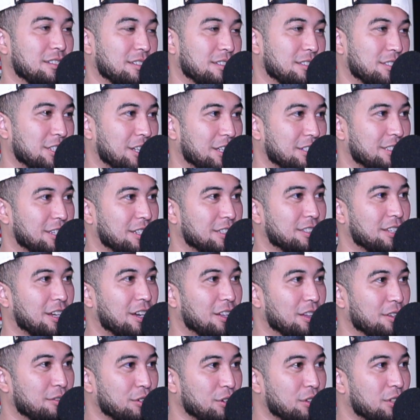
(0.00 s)
Shouts out to
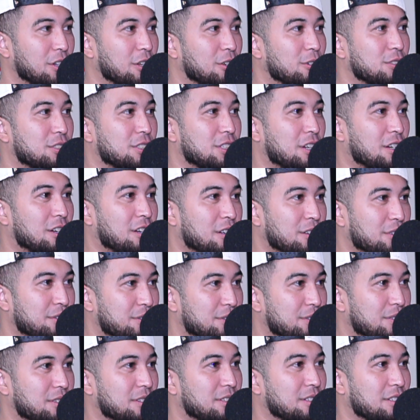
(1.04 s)
Oliver Clothes
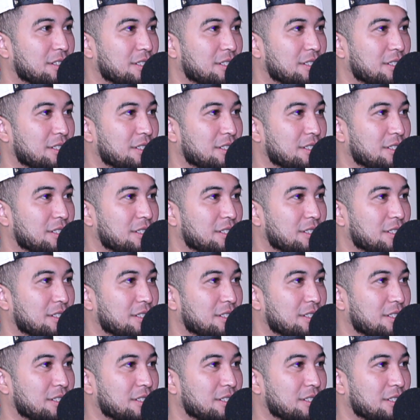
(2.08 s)
Off.